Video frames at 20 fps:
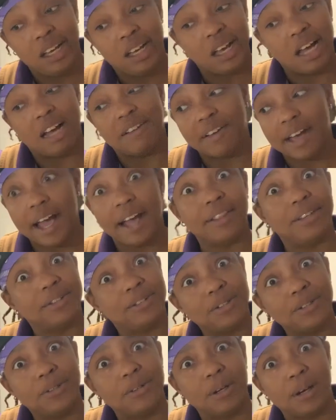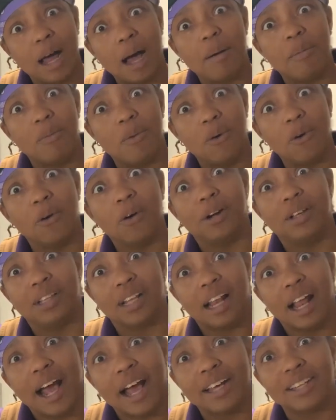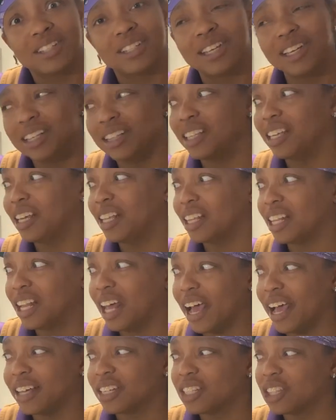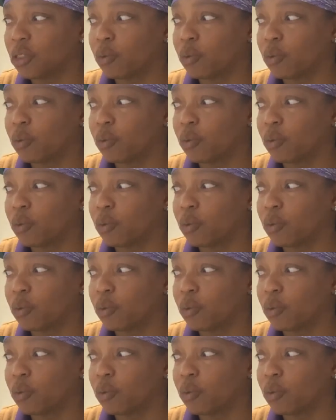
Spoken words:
I've had to do a lot more in the last in the last